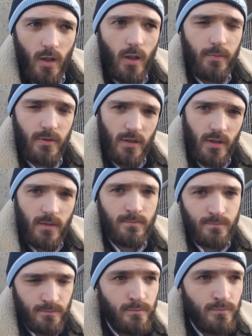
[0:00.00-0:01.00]
up to
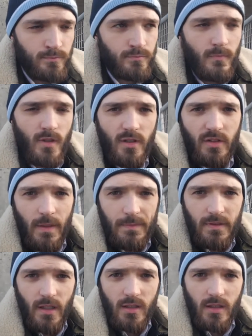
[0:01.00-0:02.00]
the same
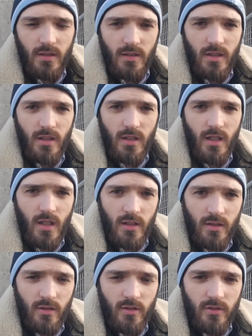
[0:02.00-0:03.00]
standard as he
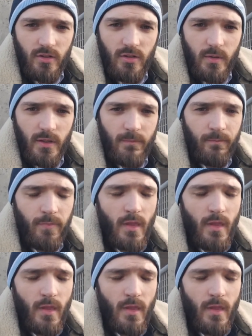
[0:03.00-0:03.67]
and the others are doing.